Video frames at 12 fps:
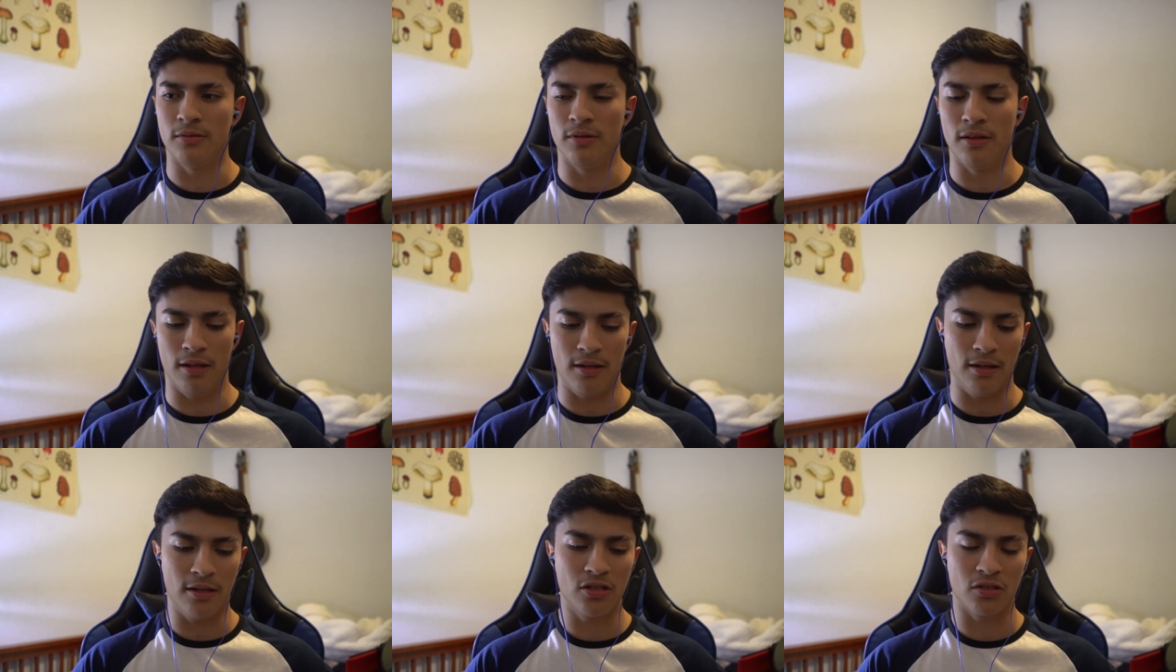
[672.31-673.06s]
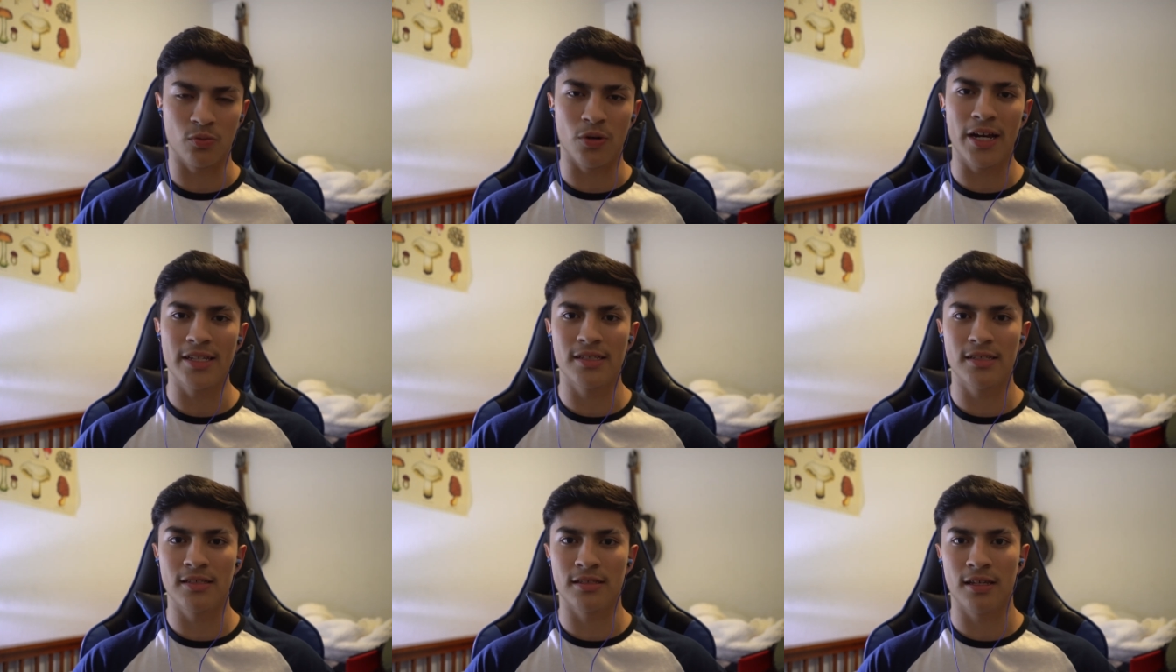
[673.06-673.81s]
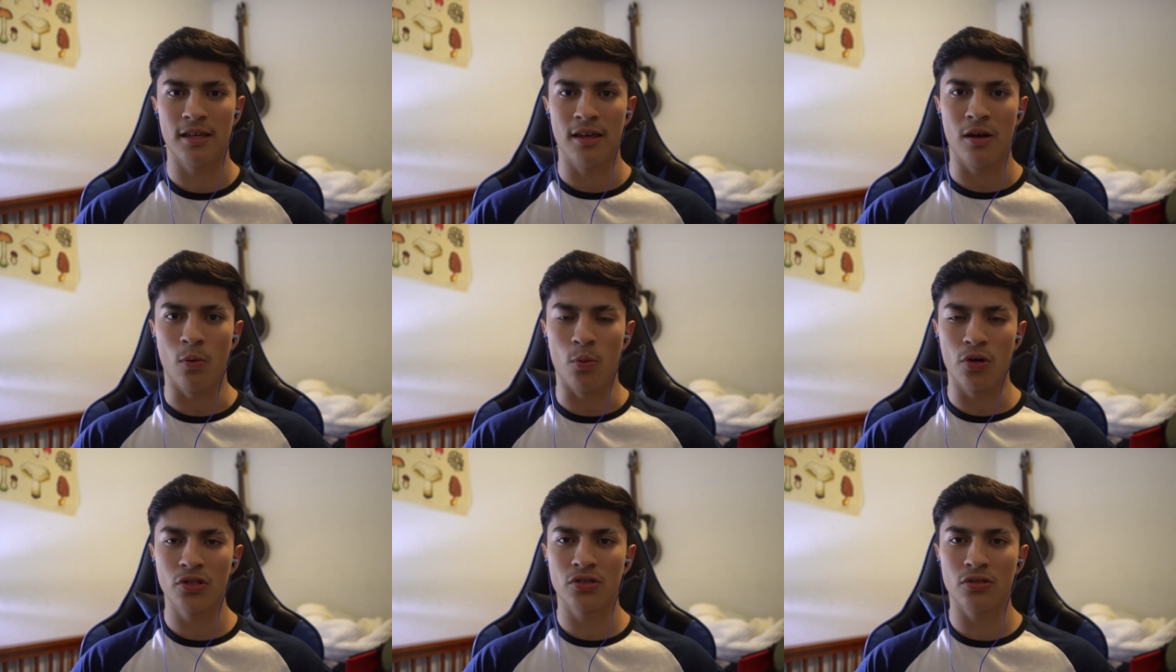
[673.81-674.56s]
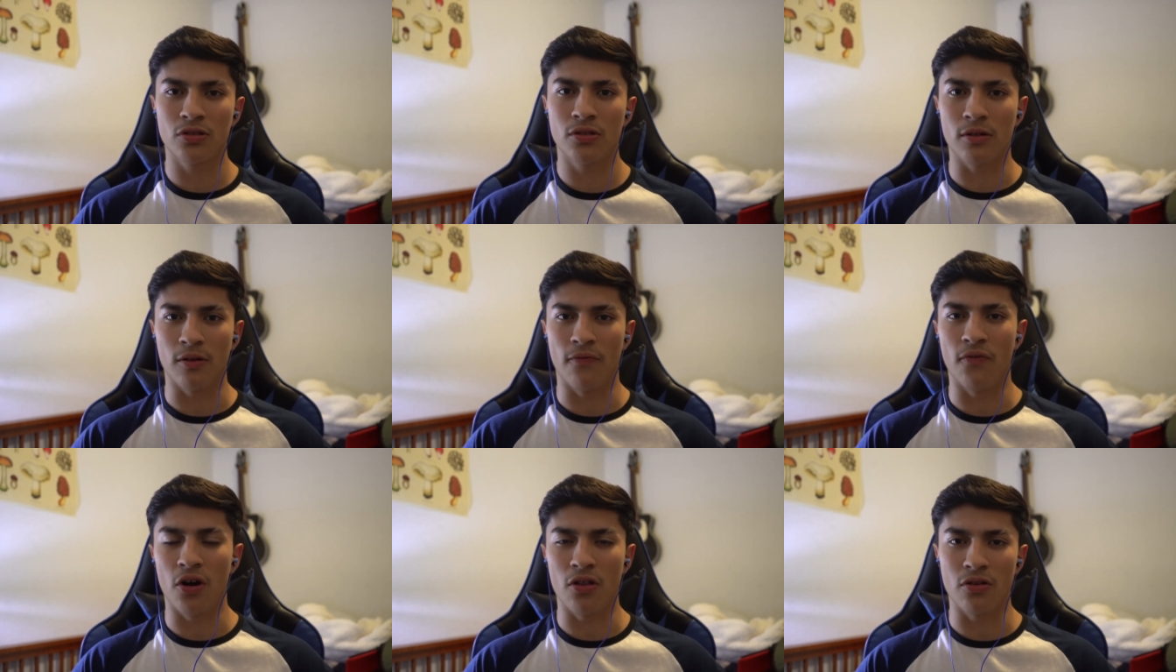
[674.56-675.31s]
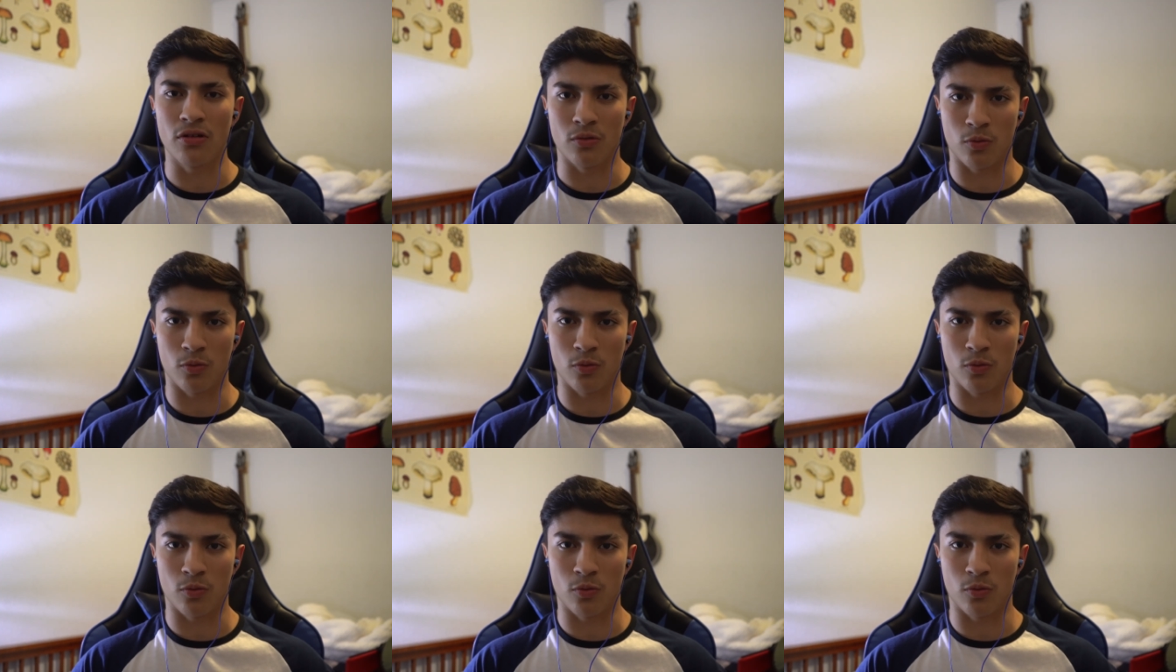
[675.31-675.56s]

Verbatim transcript: It just rises worser fathers,